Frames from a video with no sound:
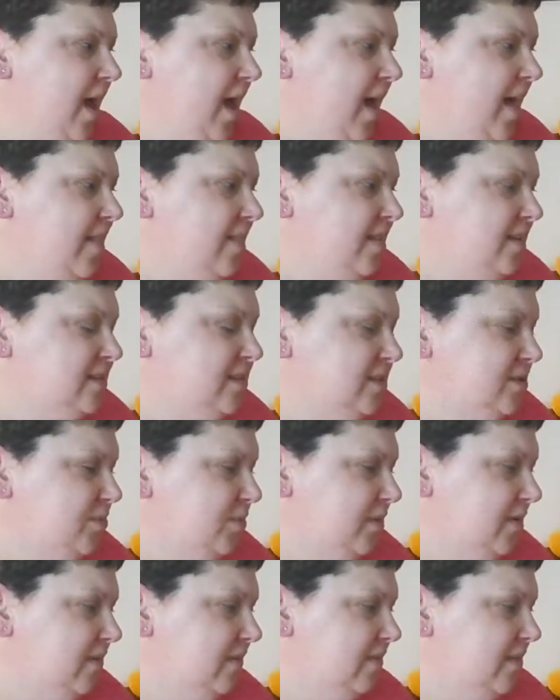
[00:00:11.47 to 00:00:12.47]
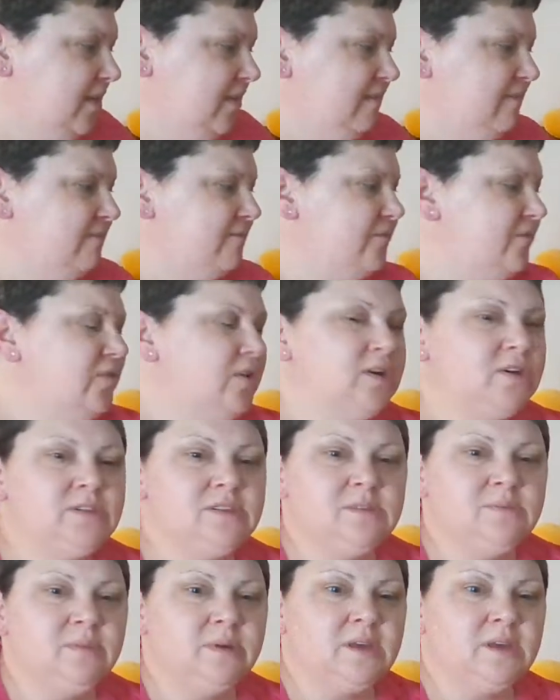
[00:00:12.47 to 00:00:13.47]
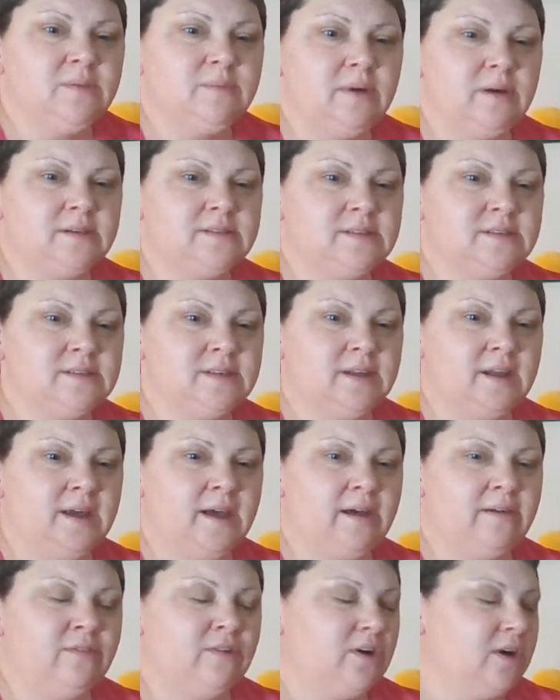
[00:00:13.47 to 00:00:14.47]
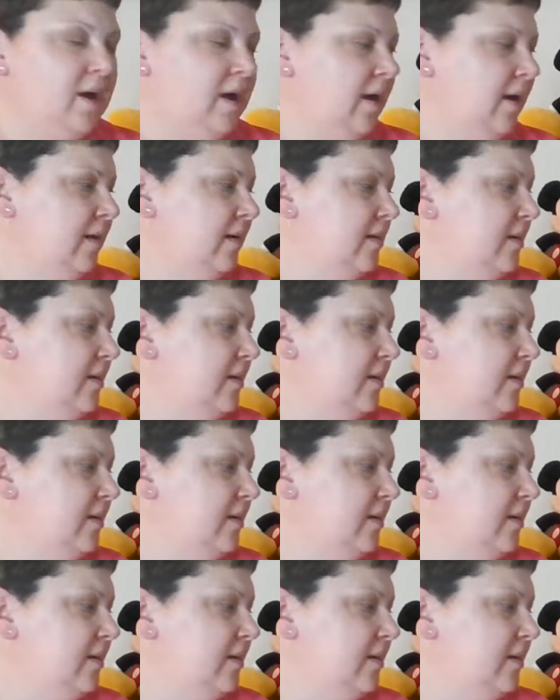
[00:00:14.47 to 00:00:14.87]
And this is one of the first Mickey Mouses that I ever got,